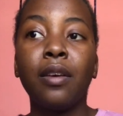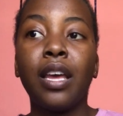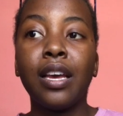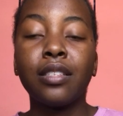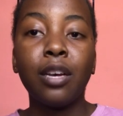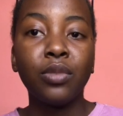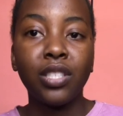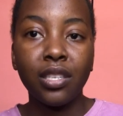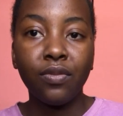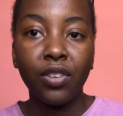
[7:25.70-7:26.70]
Exams are
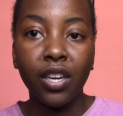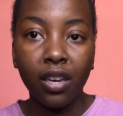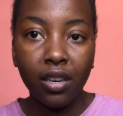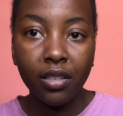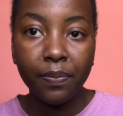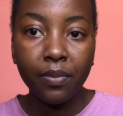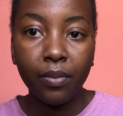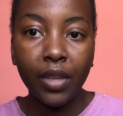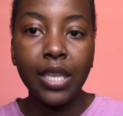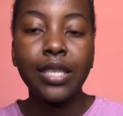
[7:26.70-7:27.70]
just very hard.
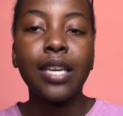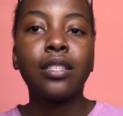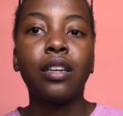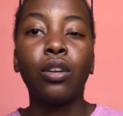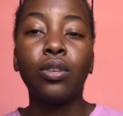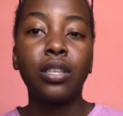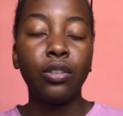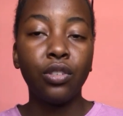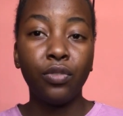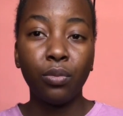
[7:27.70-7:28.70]
It takes a lot
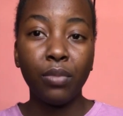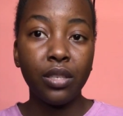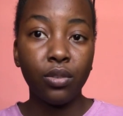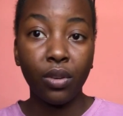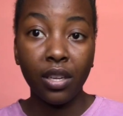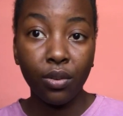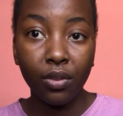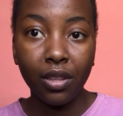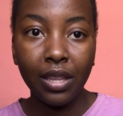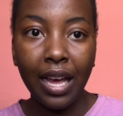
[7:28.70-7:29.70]
out of your mental
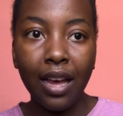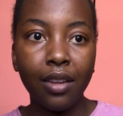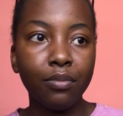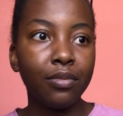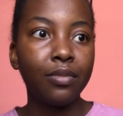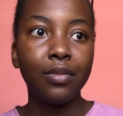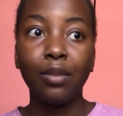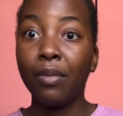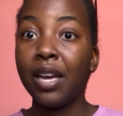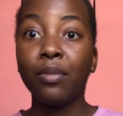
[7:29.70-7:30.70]
health, and
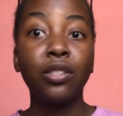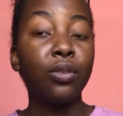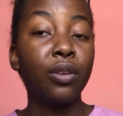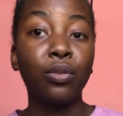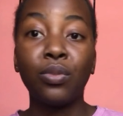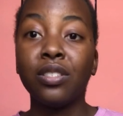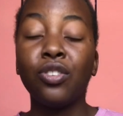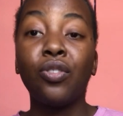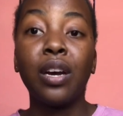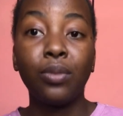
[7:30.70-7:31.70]
my mental health was
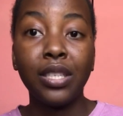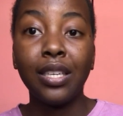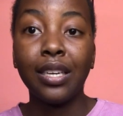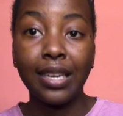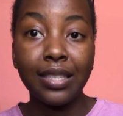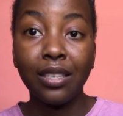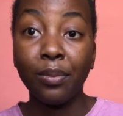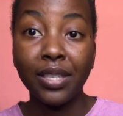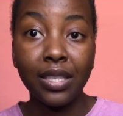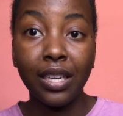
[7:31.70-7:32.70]
drowning last
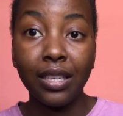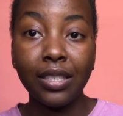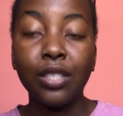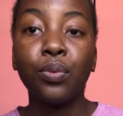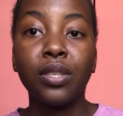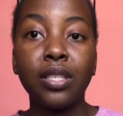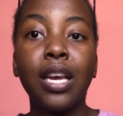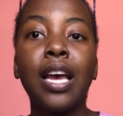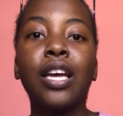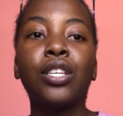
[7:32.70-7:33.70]
semester. It was
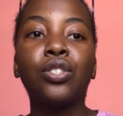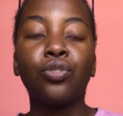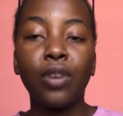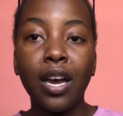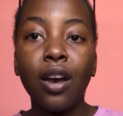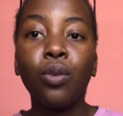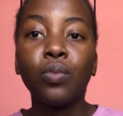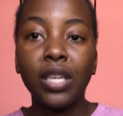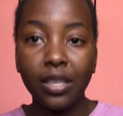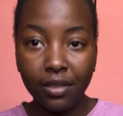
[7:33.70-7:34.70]

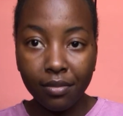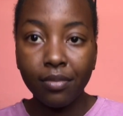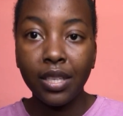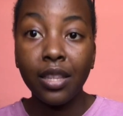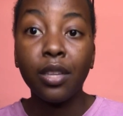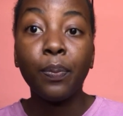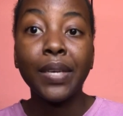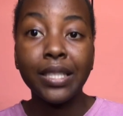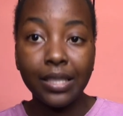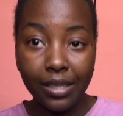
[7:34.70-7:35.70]
drowning in the
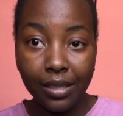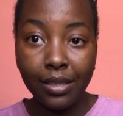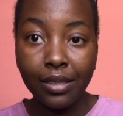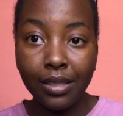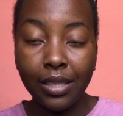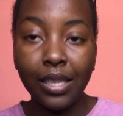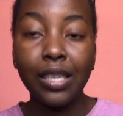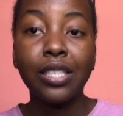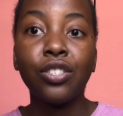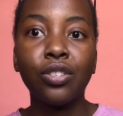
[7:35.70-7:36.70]
pits,
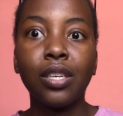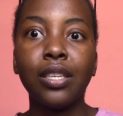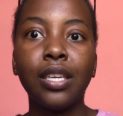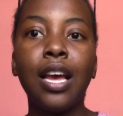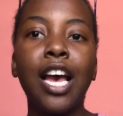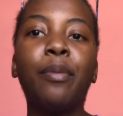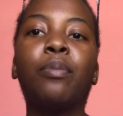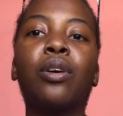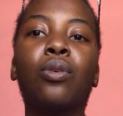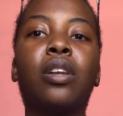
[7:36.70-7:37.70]
literally. I
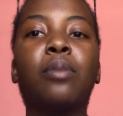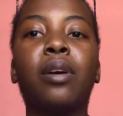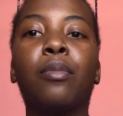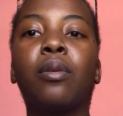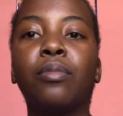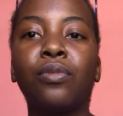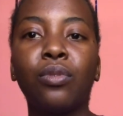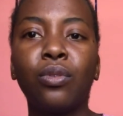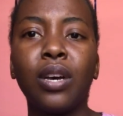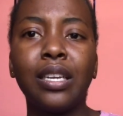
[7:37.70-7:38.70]
remember calling my mom
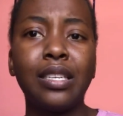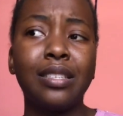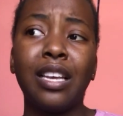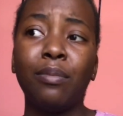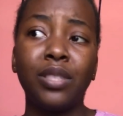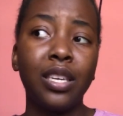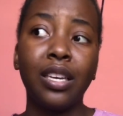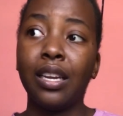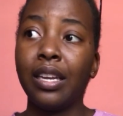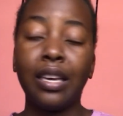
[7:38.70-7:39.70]
before an exam,
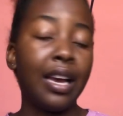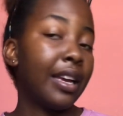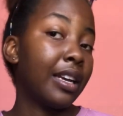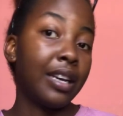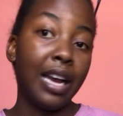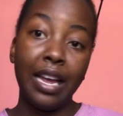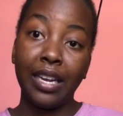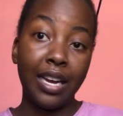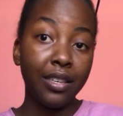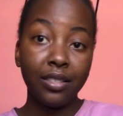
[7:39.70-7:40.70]
telling her, like, I
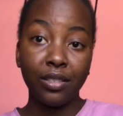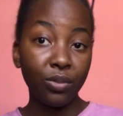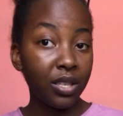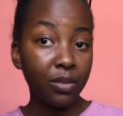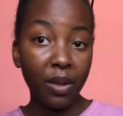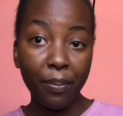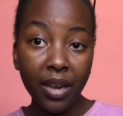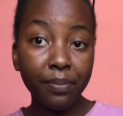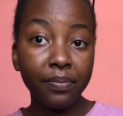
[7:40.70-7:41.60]
can't do this paper,